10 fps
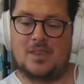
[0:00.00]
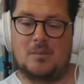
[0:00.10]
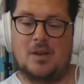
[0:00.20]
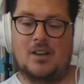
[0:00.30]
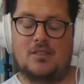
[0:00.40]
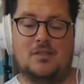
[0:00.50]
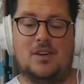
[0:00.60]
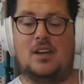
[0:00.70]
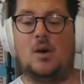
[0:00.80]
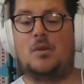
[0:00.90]
because of
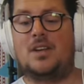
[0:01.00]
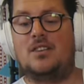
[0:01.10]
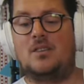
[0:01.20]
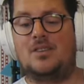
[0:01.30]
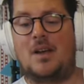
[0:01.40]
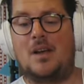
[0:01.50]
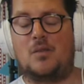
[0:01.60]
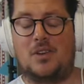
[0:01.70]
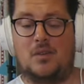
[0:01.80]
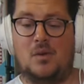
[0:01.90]
a copyright issue. Same like
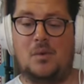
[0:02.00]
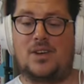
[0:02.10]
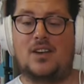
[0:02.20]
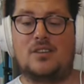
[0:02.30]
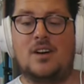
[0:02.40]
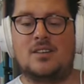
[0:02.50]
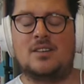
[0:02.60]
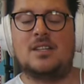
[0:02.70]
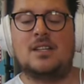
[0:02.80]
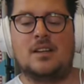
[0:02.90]
with, Kickstarter,
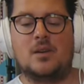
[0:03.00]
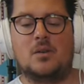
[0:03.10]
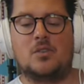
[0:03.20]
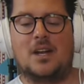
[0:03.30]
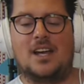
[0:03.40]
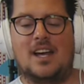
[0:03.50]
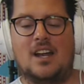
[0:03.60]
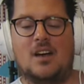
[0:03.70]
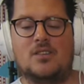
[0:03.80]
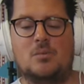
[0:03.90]
they also had a, had a
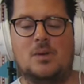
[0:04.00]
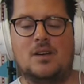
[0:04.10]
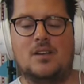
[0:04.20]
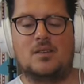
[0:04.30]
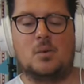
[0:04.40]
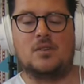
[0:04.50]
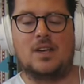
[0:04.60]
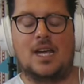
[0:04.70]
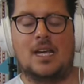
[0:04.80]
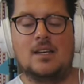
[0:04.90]
lawsuit because there was
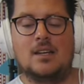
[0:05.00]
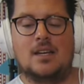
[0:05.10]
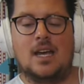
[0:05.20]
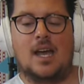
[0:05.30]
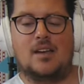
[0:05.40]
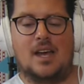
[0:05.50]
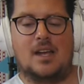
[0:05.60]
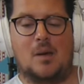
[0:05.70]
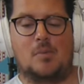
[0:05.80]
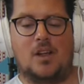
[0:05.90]
a a,
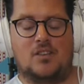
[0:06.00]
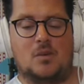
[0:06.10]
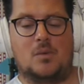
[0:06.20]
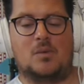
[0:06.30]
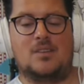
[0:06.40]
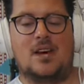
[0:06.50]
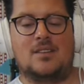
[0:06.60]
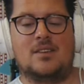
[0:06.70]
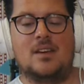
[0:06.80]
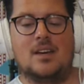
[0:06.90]
a, product on the
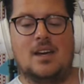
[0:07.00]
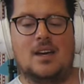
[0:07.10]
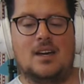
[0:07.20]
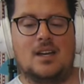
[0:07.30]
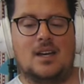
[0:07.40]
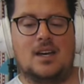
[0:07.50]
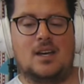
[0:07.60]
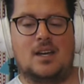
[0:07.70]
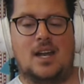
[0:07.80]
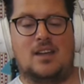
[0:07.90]
website uh,
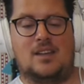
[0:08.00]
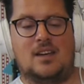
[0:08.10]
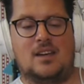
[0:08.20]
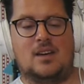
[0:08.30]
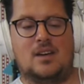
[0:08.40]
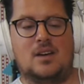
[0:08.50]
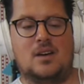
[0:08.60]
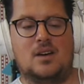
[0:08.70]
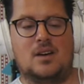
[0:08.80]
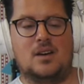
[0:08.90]
uh, that it
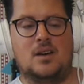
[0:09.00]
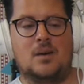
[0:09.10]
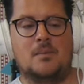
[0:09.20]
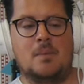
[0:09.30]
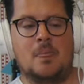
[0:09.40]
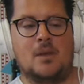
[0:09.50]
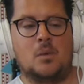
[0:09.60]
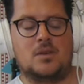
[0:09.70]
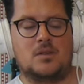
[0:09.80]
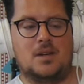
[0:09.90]
uh,
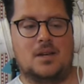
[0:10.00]
was